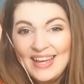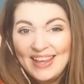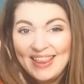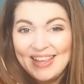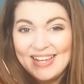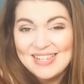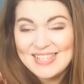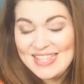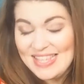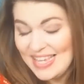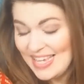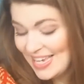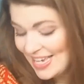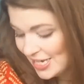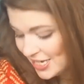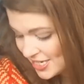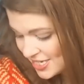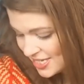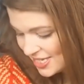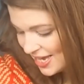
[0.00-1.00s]
this
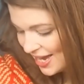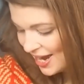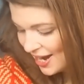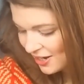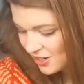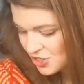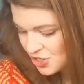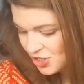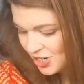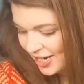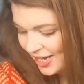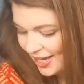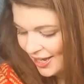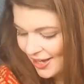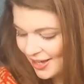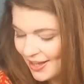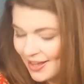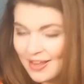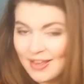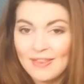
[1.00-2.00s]
is
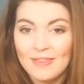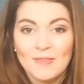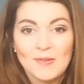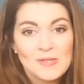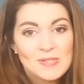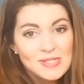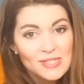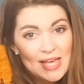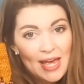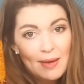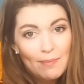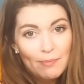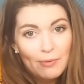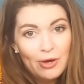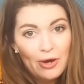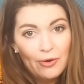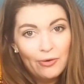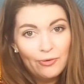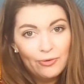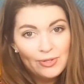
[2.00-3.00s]
actually the same
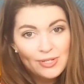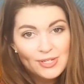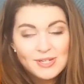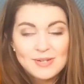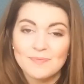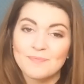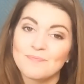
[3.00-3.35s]
gold